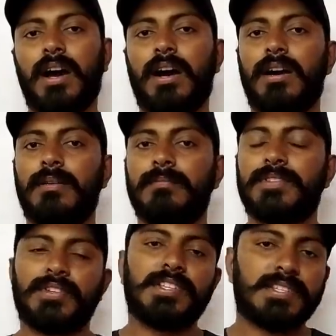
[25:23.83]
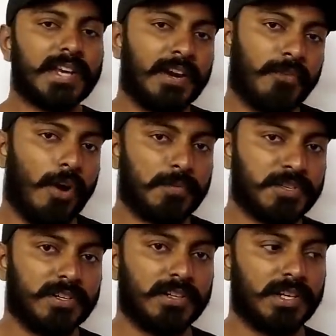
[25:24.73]
So this is kind of
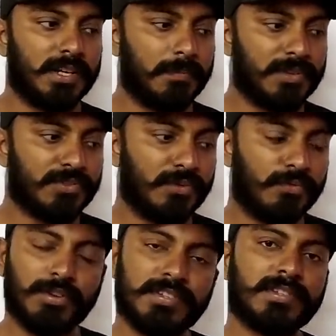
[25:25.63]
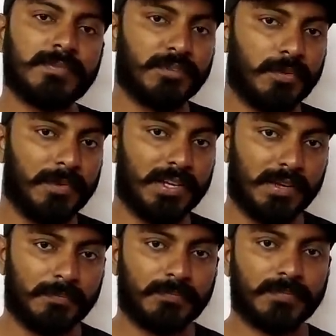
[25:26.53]
optional. It depends on what system you are building.